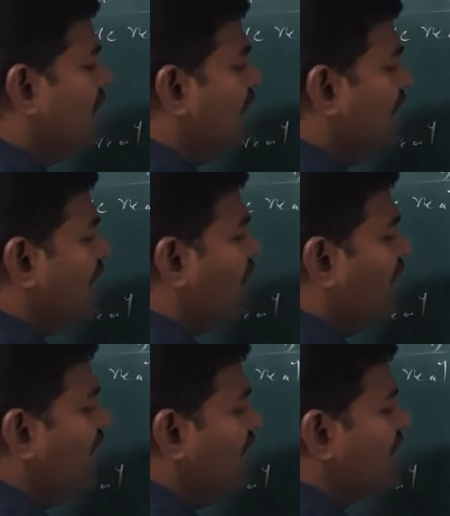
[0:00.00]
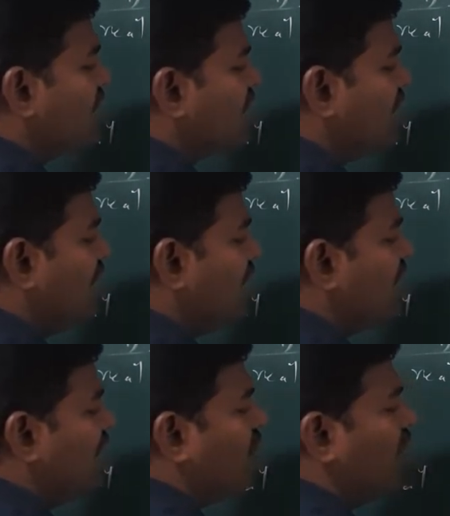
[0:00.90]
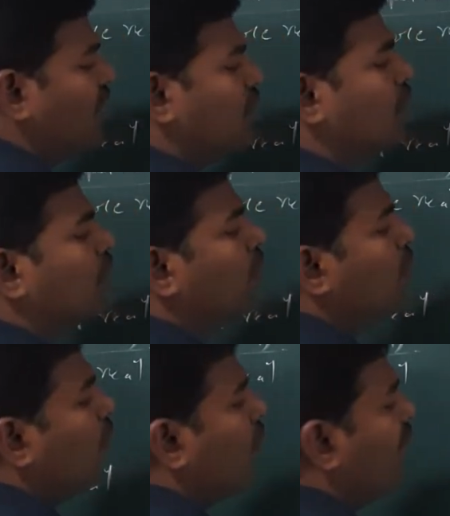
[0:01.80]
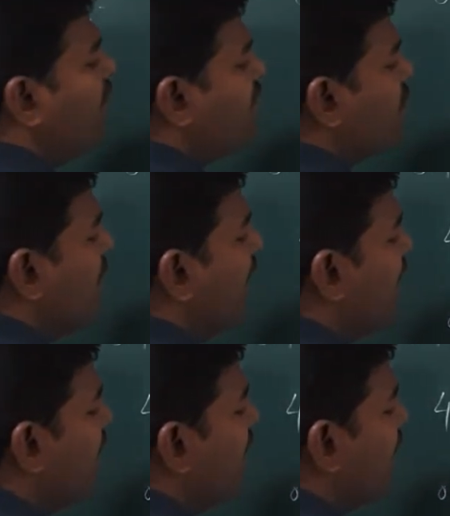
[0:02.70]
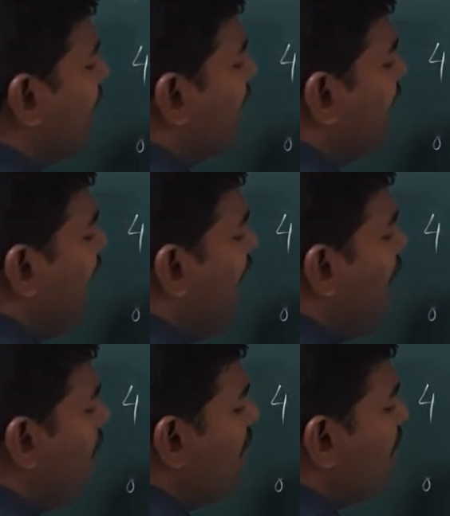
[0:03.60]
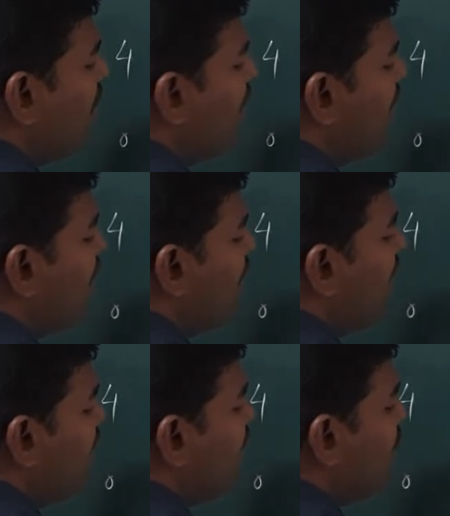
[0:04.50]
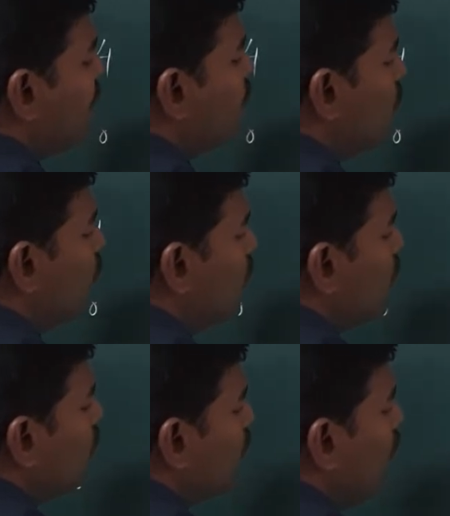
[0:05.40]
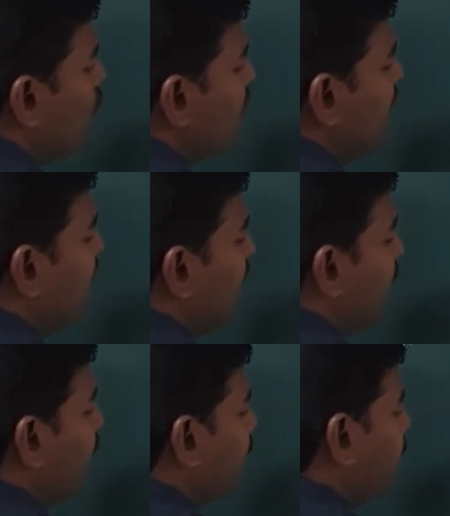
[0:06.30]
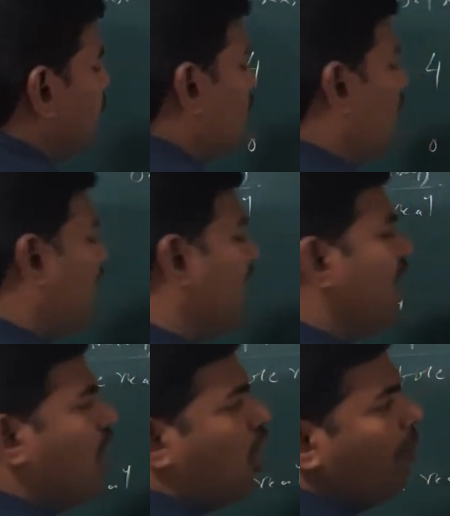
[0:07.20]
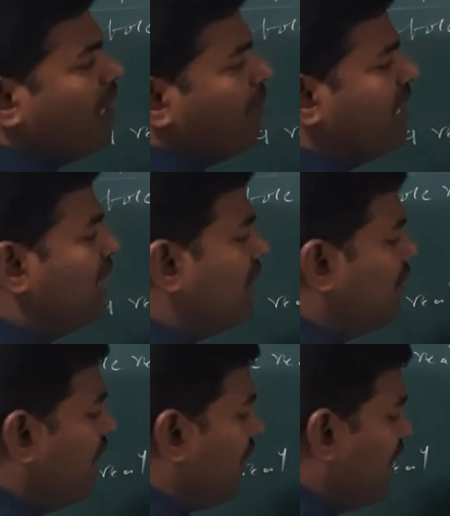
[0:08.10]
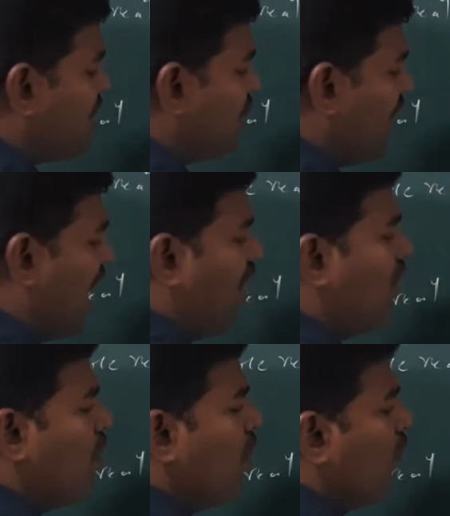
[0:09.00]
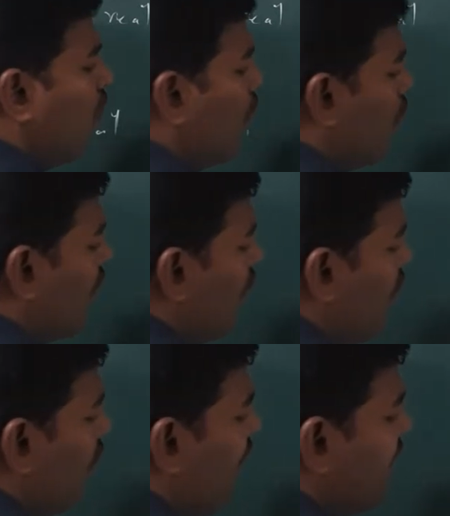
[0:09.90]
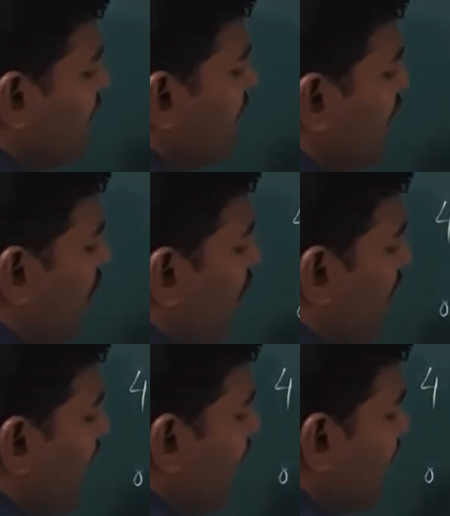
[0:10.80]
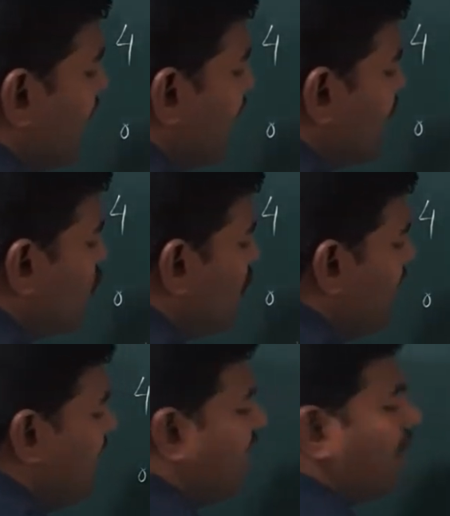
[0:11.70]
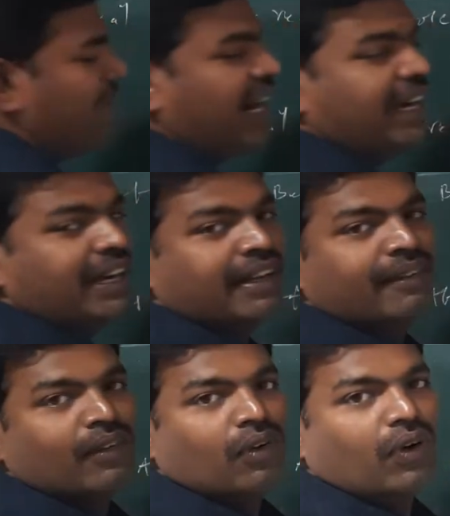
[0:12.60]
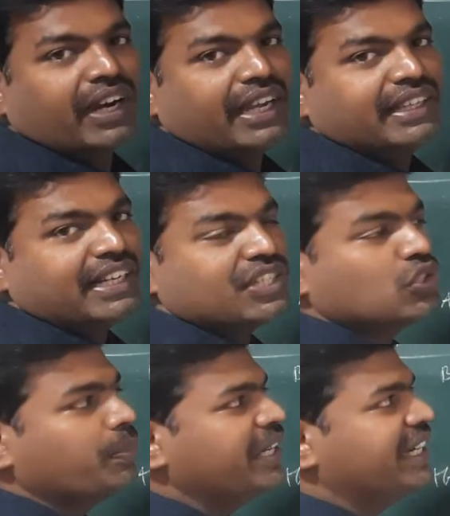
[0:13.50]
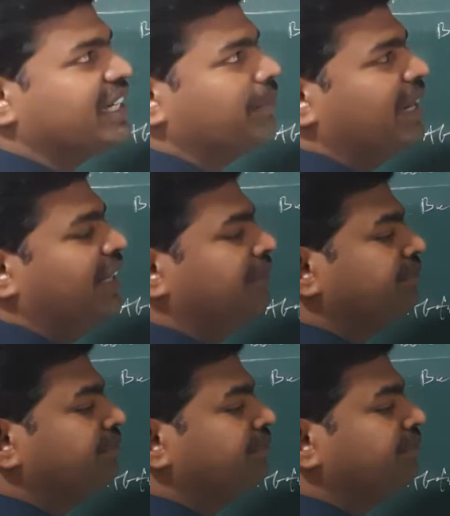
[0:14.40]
equivalents is equal to weight by gram equivalent weight into 1000. Okay. How many milli equivalents we have? 4. Weight that is to be determined. Okay, that is to be determined.